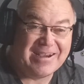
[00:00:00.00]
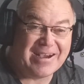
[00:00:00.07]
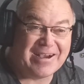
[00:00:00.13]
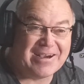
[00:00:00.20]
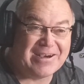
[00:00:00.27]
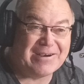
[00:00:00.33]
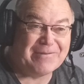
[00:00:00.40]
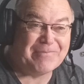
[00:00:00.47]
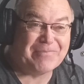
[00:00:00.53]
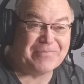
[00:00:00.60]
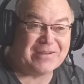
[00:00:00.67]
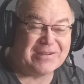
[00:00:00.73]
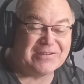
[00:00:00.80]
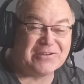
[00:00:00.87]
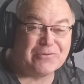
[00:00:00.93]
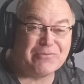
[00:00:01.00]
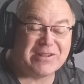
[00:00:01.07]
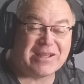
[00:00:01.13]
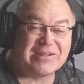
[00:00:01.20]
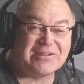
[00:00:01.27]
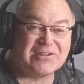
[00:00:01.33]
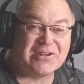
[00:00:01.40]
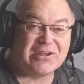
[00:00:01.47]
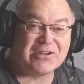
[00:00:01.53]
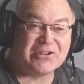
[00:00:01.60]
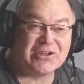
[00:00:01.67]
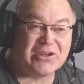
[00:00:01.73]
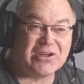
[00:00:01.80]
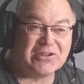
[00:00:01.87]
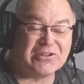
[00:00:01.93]
until we then start
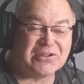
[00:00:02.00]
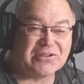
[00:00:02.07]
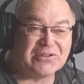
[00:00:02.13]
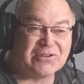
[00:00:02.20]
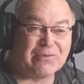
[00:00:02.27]
charging.